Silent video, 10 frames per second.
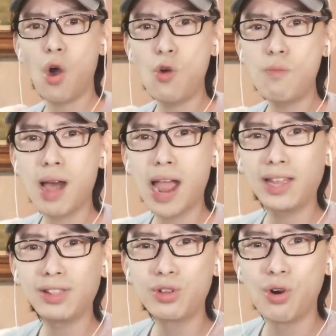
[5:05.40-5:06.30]
Oh
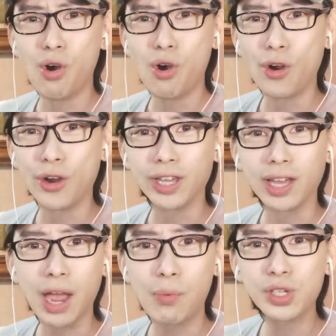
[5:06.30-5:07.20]
my
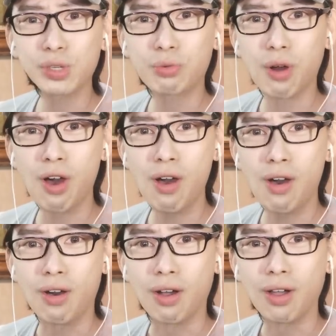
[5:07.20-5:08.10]
lord, I was
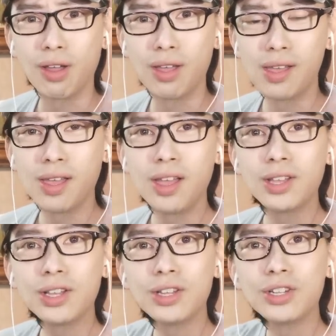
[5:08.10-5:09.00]
wrong.
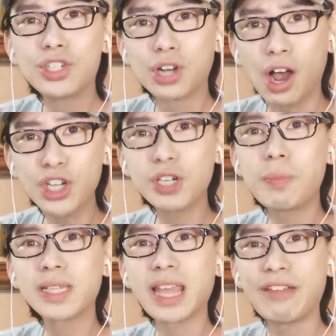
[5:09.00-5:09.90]
Josh
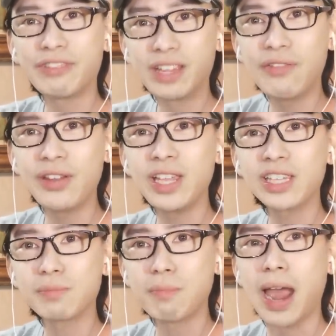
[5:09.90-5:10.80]
must have given
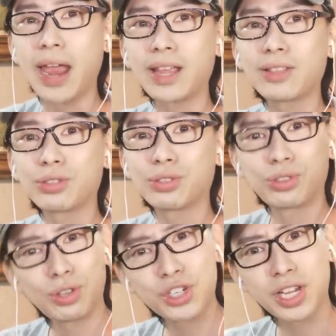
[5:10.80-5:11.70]
his mic
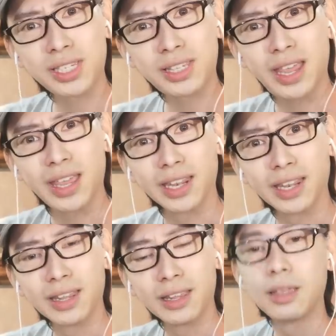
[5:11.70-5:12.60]
to
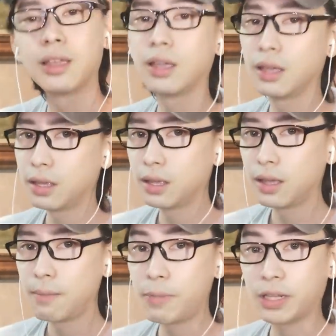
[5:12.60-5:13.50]
Justin.
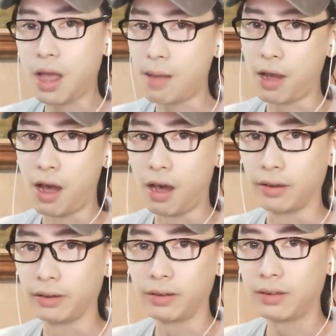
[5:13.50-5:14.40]
But come
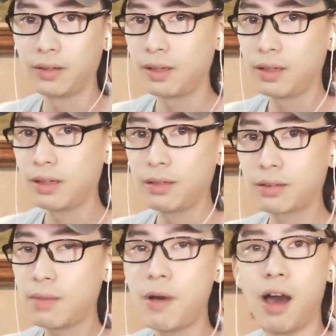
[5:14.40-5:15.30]
on.
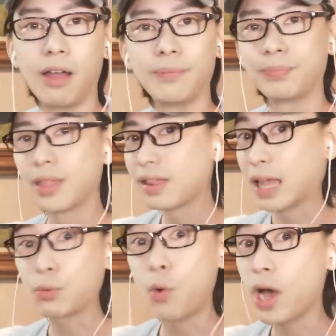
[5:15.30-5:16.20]
Come on.
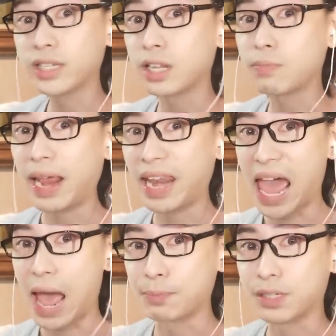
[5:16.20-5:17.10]
That wasn't my
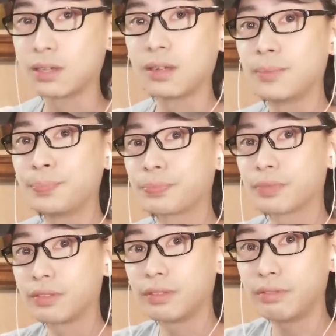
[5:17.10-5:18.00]
lapse.
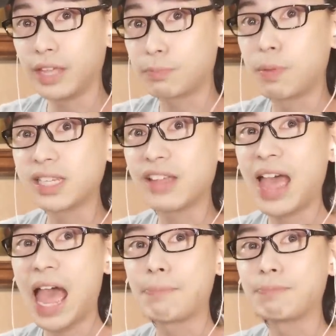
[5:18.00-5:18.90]
It must have
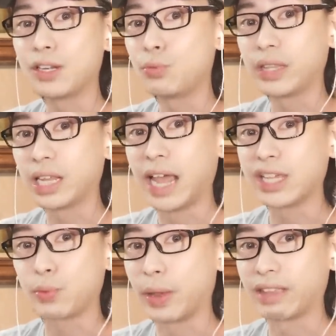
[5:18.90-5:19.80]
happened when the
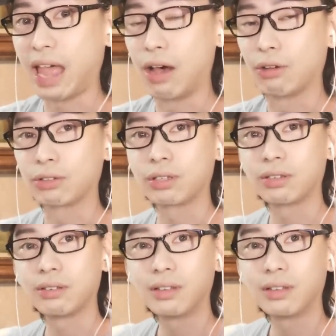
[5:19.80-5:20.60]
lights went out.